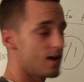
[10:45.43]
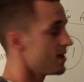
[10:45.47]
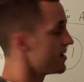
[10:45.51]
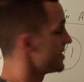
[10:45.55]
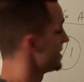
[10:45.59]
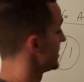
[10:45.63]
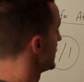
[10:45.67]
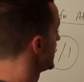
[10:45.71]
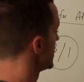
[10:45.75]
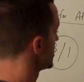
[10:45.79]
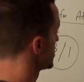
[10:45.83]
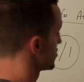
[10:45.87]

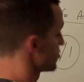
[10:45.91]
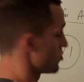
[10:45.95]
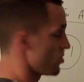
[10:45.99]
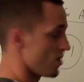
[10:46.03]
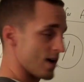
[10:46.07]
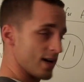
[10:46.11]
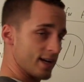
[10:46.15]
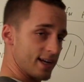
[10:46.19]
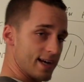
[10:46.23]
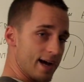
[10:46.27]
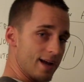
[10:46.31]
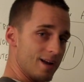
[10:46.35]
And each
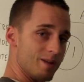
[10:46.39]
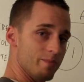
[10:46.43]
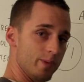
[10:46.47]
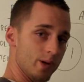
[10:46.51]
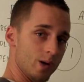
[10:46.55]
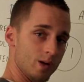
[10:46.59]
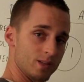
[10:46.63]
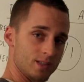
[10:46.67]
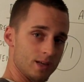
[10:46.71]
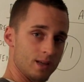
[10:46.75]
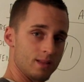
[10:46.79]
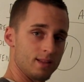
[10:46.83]
one kind of
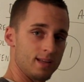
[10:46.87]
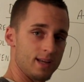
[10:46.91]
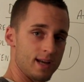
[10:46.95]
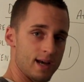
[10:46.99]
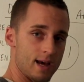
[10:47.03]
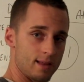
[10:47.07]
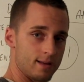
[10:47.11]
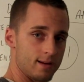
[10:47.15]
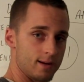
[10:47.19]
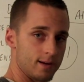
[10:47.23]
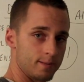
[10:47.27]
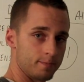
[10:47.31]
builds on the
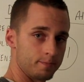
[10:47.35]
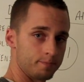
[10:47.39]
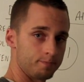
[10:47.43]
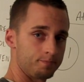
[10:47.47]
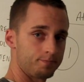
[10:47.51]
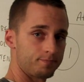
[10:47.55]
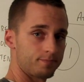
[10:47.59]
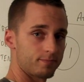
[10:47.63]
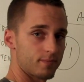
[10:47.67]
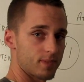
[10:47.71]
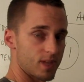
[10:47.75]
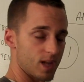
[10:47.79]
other.
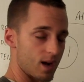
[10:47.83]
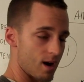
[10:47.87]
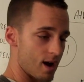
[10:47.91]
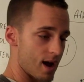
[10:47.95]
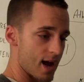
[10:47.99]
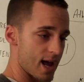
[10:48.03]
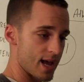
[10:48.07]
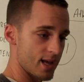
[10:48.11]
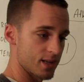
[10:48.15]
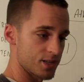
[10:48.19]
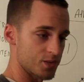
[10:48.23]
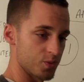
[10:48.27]

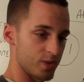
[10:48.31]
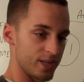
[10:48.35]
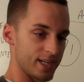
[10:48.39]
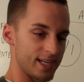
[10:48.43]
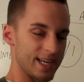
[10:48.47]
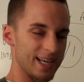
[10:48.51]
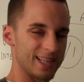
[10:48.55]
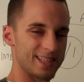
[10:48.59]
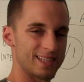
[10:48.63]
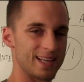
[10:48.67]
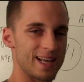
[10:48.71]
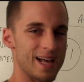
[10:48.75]
Alright? So we can
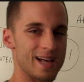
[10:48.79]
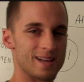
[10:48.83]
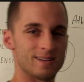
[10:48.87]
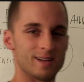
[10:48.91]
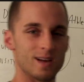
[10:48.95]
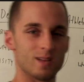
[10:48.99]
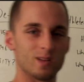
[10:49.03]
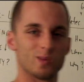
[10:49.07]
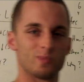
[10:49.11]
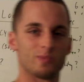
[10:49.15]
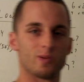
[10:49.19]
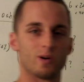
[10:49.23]
get to that in
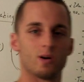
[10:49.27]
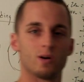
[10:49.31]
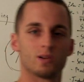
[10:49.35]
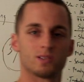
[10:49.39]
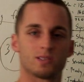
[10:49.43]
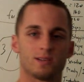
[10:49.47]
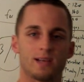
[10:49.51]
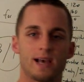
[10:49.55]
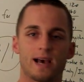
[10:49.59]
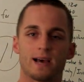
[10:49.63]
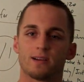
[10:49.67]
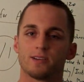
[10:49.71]
another
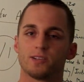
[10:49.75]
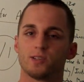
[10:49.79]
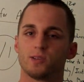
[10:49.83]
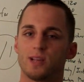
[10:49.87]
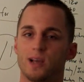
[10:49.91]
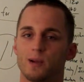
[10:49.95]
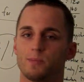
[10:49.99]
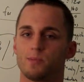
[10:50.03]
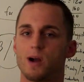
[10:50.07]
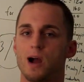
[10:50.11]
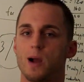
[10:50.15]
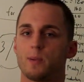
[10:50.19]
post on how to do
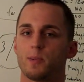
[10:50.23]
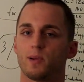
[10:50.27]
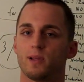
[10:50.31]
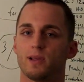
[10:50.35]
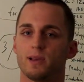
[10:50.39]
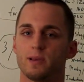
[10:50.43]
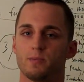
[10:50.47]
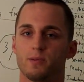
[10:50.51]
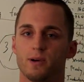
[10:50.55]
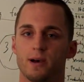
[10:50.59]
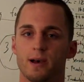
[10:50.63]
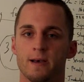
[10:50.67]
that
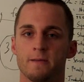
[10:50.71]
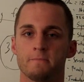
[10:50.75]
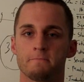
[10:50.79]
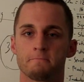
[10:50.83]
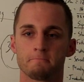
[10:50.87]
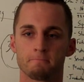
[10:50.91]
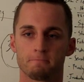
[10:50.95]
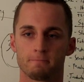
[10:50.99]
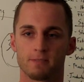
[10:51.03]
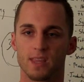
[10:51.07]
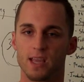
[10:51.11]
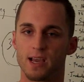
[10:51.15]
properly.
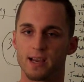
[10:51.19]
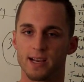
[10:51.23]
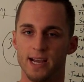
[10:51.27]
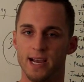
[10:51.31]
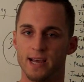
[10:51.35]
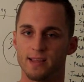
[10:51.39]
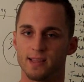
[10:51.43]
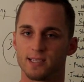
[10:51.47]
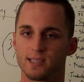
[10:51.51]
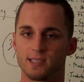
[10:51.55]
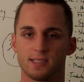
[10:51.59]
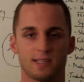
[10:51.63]
But
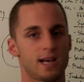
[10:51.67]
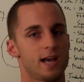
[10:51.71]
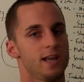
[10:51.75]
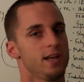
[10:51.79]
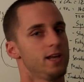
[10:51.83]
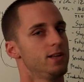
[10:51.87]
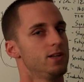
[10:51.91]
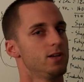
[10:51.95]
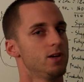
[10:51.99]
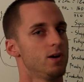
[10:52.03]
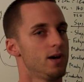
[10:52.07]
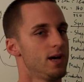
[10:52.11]
again, this is how
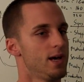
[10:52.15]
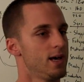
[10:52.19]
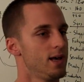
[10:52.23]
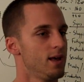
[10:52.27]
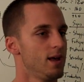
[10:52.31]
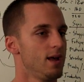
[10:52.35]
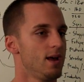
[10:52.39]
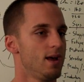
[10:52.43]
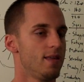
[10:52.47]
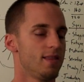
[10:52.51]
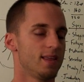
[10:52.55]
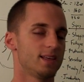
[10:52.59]
you do it.
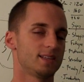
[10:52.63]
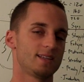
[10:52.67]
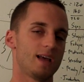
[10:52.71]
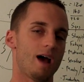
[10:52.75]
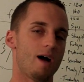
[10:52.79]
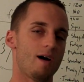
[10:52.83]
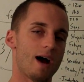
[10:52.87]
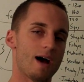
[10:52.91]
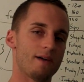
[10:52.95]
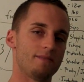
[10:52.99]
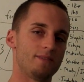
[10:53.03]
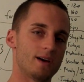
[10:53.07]
This is
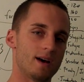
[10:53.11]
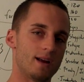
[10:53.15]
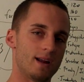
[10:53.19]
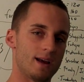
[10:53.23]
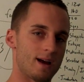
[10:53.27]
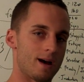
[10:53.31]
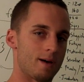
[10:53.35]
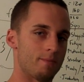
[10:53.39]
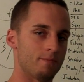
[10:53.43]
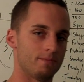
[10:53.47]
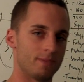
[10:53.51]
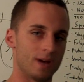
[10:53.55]
how I've done
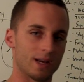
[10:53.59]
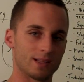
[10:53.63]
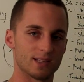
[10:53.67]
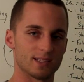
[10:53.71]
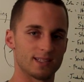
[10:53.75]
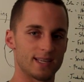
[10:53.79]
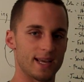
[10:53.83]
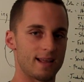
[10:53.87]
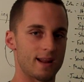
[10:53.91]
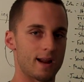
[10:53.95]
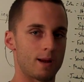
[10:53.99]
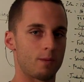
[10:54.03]
it. Not to
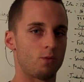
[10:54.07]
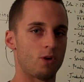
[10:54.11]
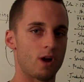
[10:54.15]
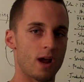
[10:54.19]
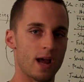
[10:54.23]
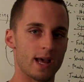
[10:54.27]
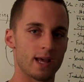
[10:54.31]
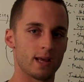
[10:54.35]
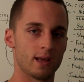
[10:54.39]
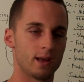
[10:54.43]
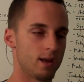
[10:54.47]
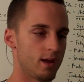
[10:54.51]
say that I'm
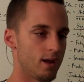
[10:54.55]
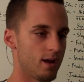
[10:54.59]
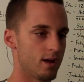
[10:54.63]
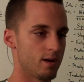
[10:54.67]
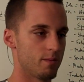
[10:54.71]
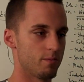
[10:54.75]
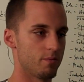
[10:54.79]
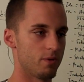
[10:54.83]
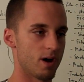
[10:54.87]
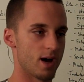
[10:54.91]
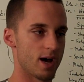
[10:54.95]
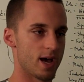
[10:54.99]
right,
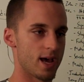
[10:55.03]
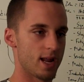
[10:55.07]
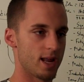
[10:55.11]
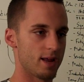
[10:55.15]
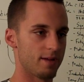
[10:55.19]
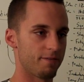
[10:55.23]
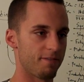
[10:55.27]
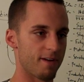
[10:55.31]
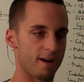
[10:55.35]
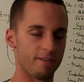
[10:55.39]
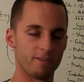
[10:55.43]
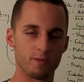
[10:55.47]

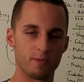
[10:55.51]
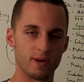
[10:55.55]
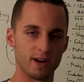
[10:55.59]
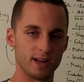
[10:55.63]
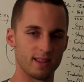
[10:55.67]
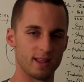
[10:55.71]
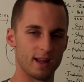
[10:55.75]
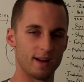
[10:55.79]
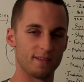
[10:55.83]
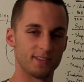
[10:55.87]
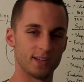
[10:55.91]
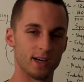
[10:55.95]
but for everybody
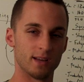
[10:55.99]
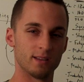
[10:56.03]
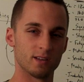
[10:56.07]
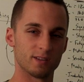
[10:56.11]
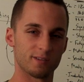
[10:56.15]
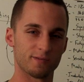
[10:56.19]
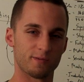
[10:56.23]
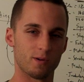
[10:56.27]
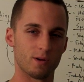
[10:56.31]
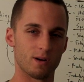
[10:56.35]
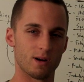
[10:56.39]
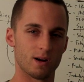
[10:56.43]
that I've done
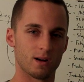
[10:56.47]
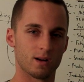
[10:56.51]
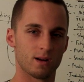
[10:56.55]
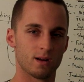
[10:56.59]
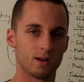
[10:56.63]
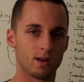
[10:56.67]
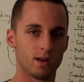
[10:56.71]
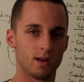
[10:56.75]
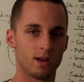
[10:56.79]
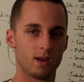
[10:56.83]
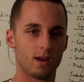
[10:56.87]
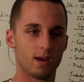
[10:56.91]
this
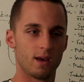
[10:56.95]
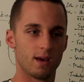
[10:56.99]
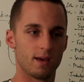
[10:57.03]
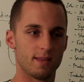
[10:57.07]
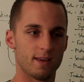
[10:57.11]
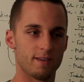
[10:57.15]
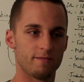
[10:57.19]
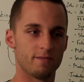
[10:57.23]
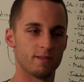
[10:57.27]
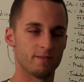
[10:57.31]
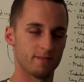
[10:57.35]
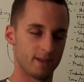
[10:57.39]
for,
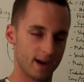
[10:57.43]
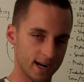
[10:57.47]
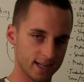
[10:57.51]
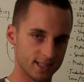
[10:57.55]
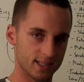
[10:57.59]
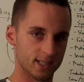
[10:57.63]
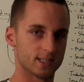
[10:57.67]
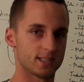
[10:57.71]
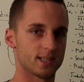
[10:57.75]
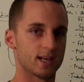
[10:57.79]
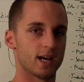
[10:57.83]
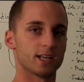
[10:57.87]
they've been very
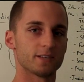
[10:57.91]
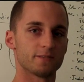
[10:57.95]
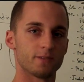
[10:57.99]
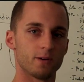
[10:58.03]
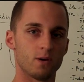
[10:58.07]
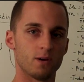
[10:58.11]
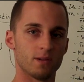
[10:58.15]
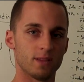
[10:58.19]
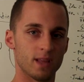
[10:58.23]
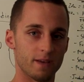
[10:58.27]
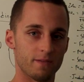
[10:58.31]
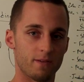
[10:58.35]

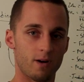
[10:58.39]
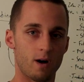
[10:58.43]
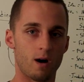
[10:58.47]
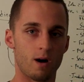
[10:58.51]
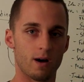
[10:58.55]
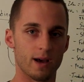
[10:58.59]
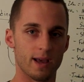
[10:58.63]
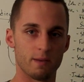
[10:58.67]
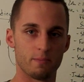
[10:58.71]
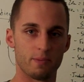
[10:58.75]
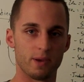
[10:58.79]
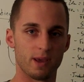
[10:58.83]
successful and they've
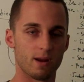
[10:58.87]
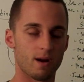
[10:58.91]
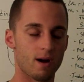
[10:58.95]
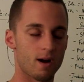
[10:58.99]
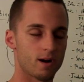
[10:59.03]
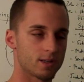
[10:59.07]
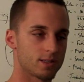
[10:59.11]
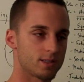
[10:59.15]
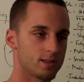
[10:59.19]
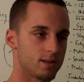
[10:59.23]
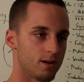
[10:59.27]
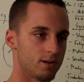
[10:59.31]
all hit
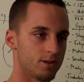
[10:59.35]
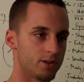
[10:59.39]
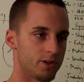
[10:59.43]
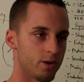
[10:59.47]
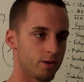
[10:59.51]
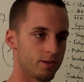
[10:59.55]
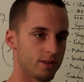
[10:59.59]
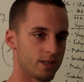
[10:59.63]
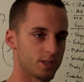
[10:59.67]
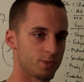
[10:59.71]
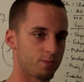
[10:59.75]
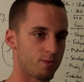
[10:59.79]
PRs on
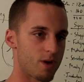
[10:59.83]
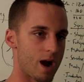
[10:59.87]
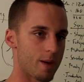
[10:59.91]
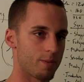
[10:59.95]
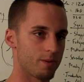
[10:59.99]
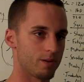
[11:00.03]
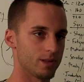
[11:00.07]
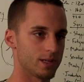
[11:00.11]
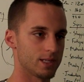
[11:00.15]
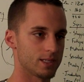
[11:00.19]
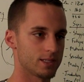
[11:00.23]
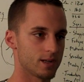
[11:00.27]
doing this
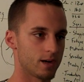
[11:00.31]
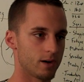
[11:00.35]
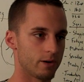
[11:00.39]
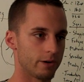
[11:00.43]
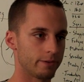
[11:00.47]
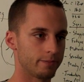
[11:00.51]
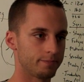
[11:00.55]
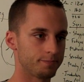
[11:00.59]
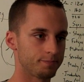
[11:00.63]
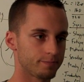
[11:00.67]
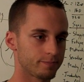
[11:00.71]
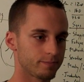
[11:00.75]
properly.
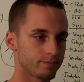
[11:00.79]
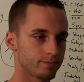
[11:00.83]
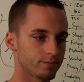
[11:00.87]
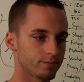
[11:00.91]
So,